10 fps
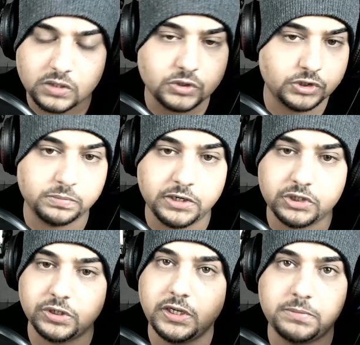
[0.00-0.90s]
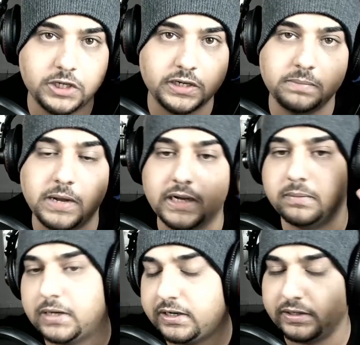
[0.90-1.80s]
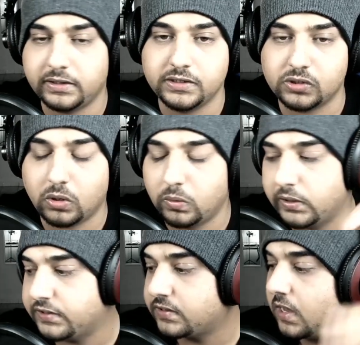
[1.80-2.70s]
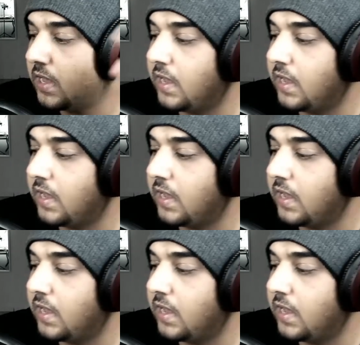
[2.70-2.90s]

So just make sure you keep checking back. I'm adding things always.